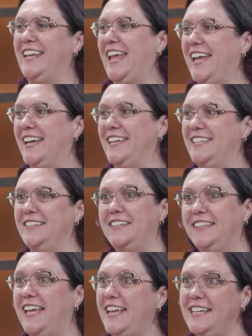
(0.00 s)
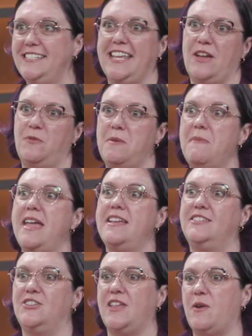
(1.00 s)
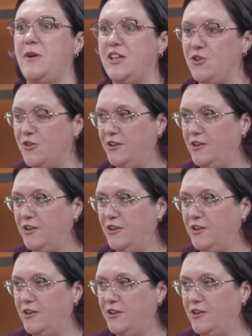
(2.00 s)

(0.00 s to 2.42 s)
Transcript: And like I say, we make it so that way you're